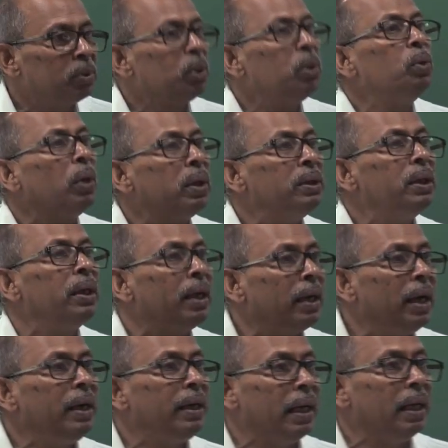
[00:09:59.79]
So, you are
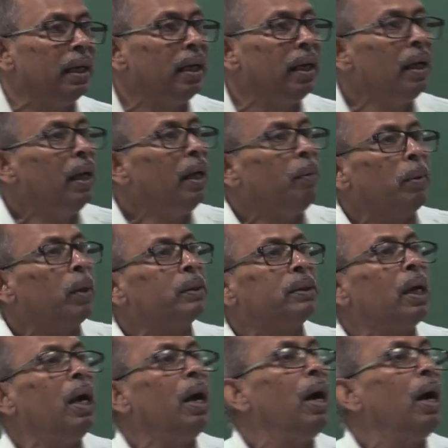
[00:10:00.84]
generating, because